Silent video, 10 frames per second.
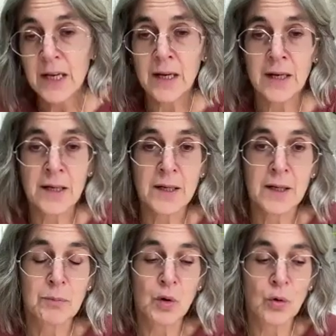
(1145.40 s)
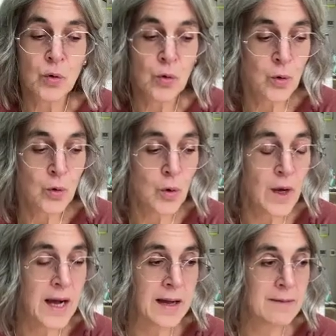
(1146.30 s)
Or
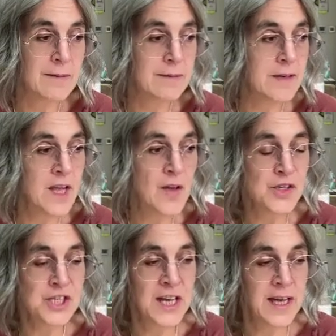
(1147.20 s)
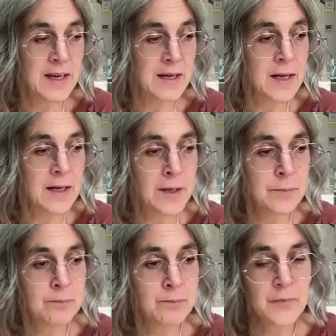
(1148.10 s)
the other day,
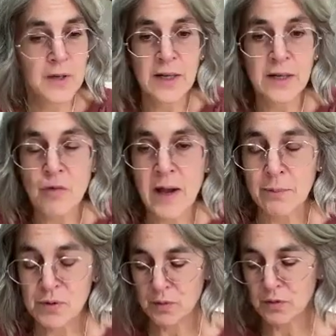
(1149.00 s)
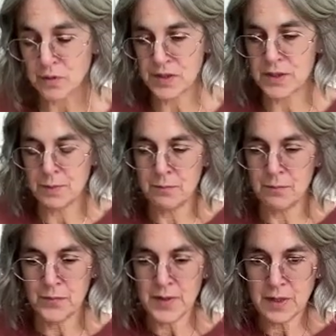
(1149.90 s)
we've got
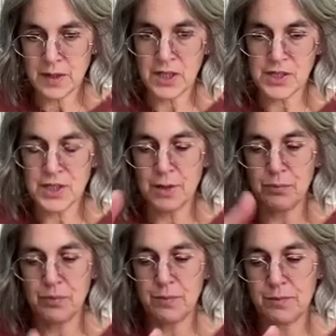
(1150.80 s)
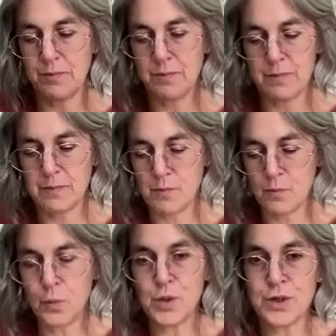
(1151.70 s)
some cut up
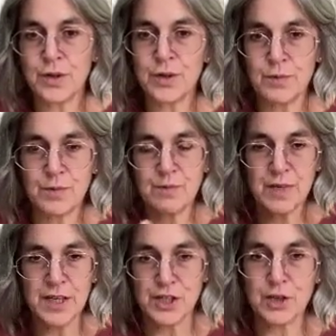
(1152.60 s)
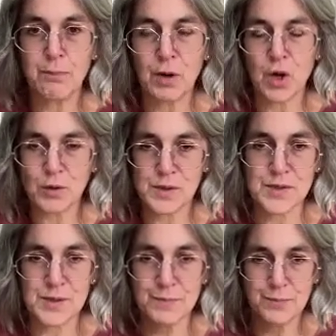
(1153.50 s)
wooden kitchen
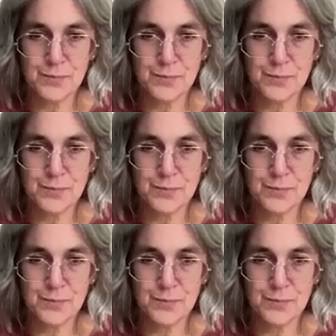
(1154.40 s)
blocks,